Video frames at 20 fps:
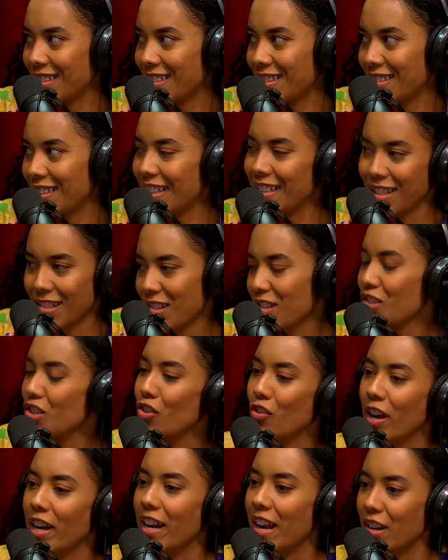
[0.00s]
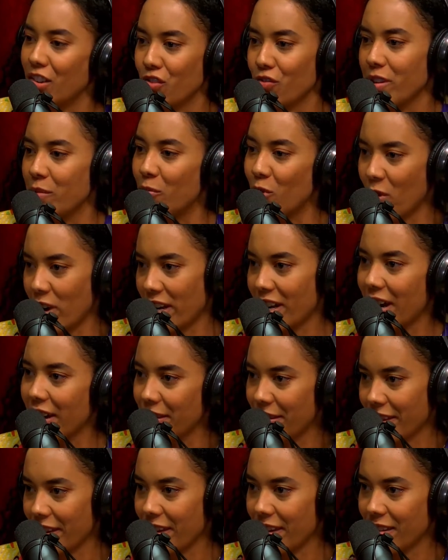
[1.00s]
like, this is a great entry point, I
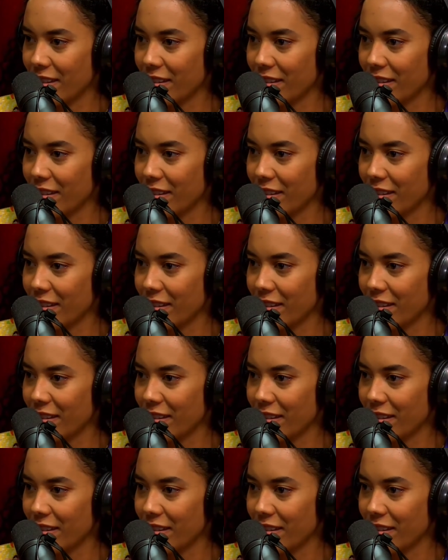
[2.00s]
think.